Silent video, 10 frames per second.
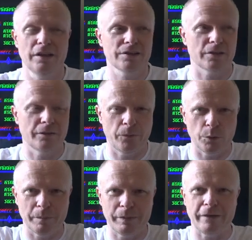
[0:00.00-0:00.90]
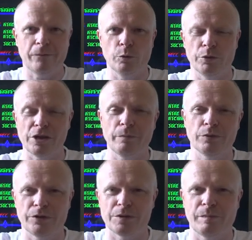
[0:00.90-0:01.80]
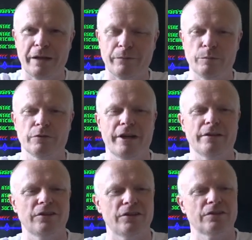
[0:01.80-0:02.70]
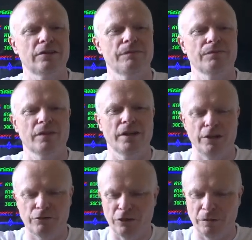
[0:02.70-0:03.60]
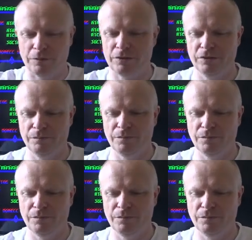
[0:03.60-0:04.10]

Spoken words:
It's like a falling platform. You jump onto this platform, a round disc, and it drops.